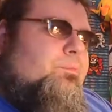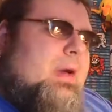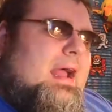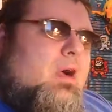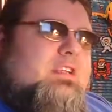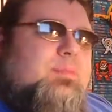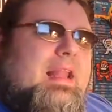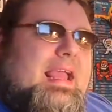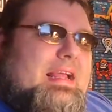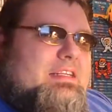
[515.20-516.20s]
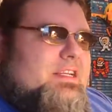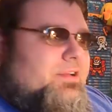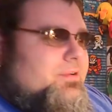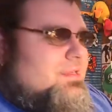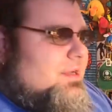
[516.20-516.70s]
But I always plan
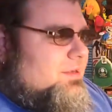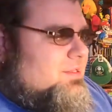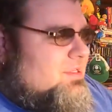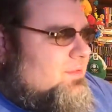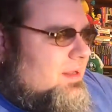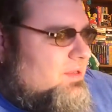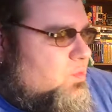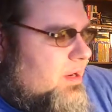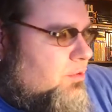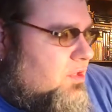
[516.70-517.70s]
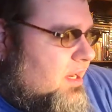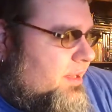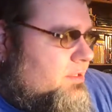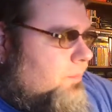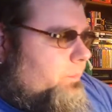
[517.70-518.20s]
to, so it's just one of those weird
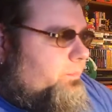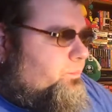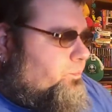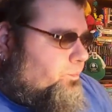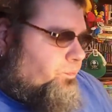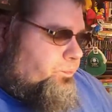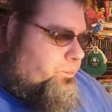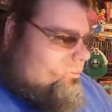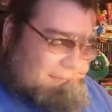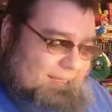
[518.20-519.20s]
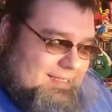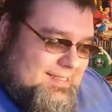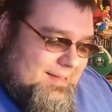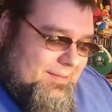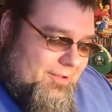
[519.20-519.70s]
things.
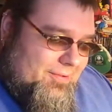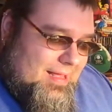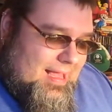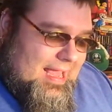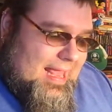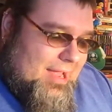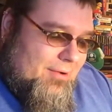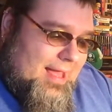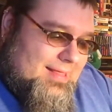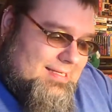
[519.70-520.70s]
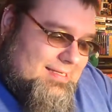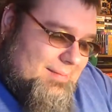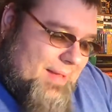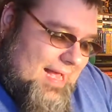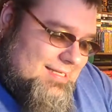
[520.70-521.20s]
So, anyway,
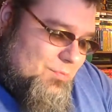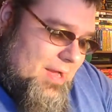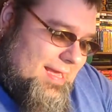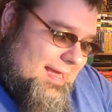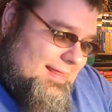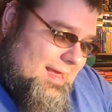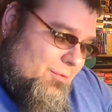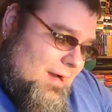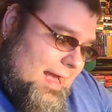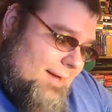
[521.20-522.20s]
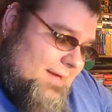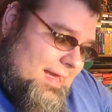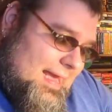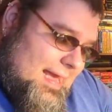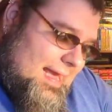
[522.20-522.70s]
this past weekend they were
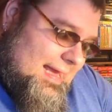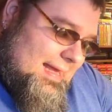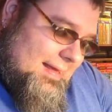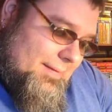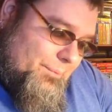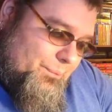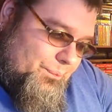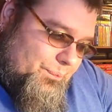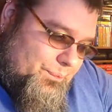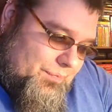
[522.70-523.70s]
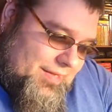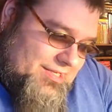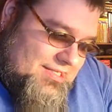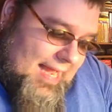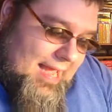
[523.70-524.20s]
having a
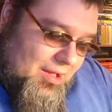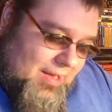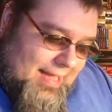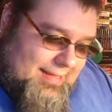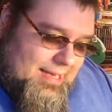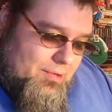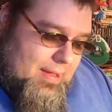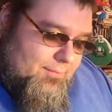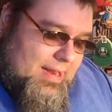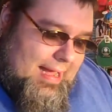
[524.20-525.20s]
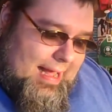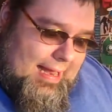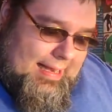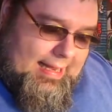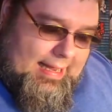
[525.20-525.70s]
sale like they do every
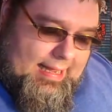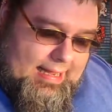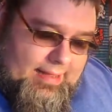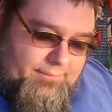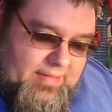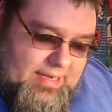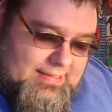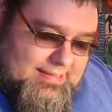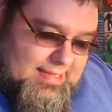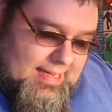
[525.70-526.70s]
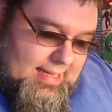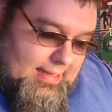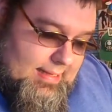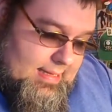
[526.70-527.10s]
holiday at Vintage Stock.